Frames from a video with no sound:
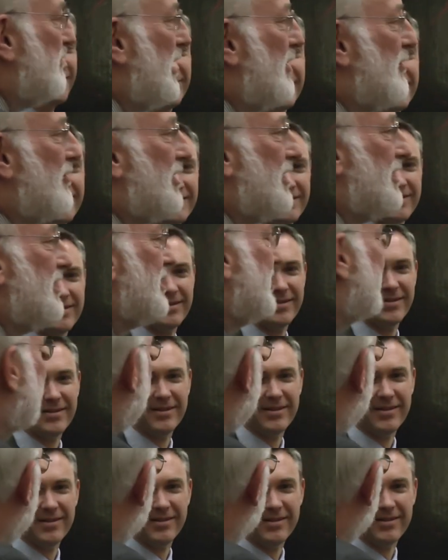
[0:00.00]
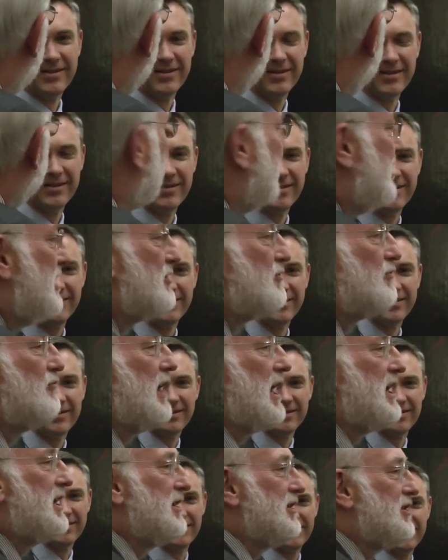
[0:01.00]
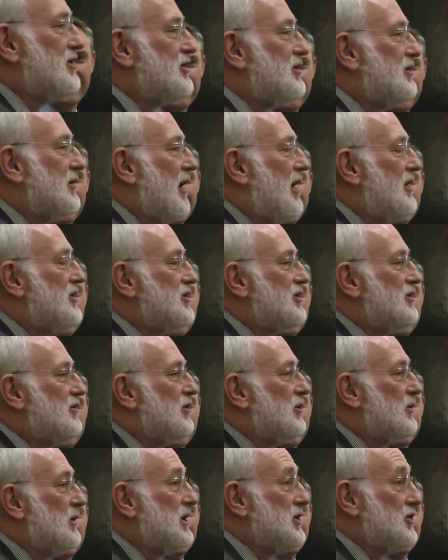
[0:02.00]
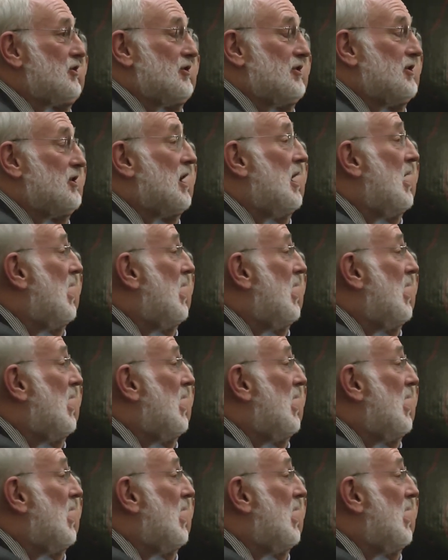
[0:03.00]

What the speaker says: both in his talk and in his readiness to answer your questions.